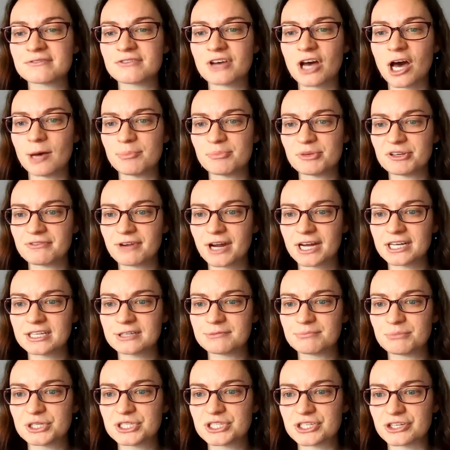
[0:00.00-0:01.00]
copyrighted
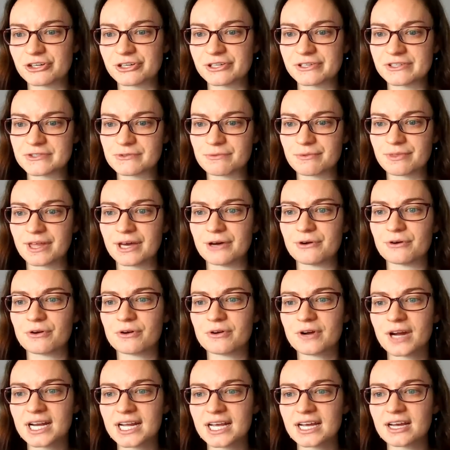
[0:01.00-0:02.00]
materials without
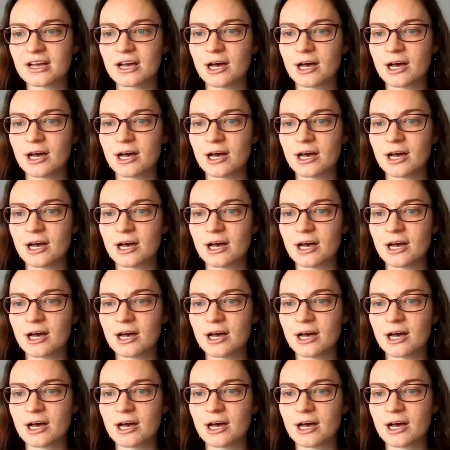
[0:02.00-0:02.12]
credit,